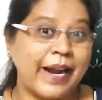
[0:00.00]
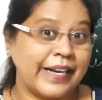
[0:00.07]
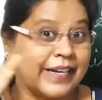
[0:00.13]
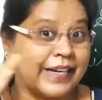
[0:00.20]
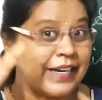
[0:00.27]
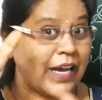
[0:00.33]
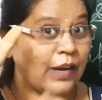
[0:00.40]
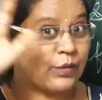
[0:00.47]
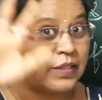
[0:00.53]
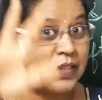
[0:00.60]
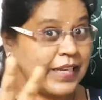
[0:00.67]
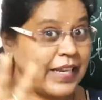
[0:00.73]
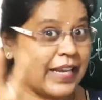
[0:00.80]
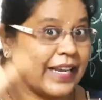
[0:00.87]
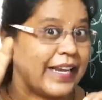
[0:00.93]
but now
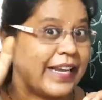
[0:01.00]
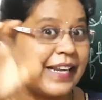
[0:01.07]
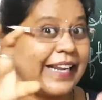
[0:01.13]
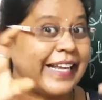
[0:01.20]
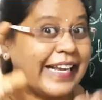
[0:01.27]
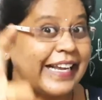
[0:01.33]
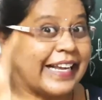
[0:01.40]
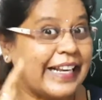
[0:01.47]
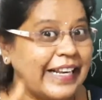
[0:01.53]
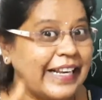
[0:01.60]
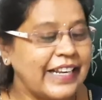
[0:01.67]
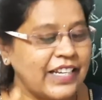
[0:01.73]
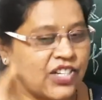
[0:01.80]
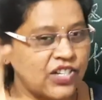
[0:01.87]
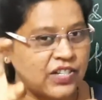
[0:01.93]
see, in
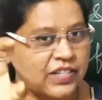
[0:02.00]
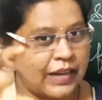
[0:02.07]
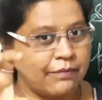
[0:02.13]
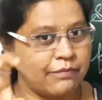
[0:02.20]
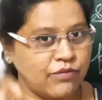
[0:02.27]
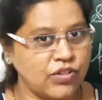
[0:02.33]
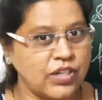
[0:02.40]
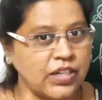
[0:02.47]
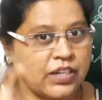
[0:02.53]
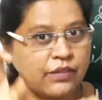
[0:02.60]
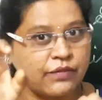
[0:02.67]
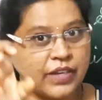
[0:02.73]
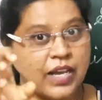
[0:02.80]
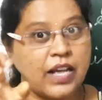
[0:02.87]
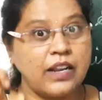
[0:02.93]
English
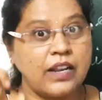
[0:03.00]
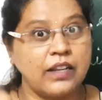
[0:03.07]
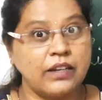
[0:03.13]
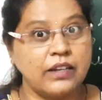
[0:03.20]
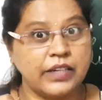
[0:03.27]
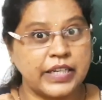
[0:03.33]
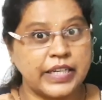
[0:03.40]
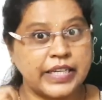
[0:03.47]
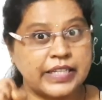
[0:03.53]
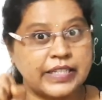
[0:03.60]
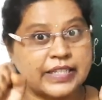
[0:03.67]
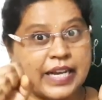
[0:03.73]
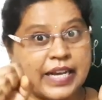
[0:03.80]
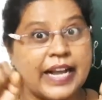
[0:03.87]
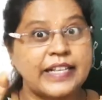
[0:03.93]
subject we are
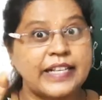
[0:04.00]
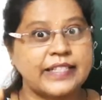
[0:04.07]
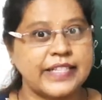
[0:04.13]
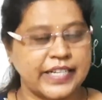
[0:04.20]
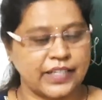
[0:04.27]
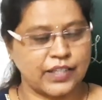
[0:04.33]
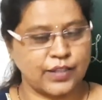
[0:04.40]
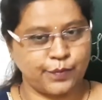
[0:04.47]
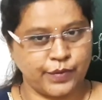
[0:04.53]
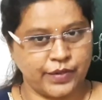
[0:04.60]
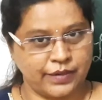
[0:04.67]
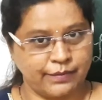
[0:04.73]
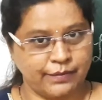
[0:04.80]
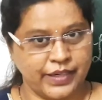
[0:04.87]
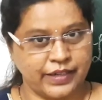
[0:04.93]
learning science
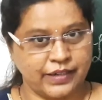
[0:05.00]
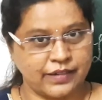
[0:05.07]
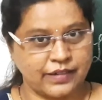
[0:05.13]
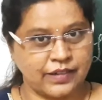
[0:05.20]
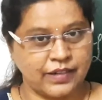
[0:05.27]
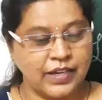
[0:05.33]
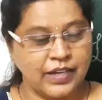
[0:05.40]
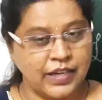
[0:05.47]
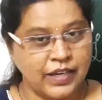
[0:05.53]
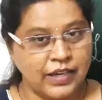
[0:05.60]
experiments.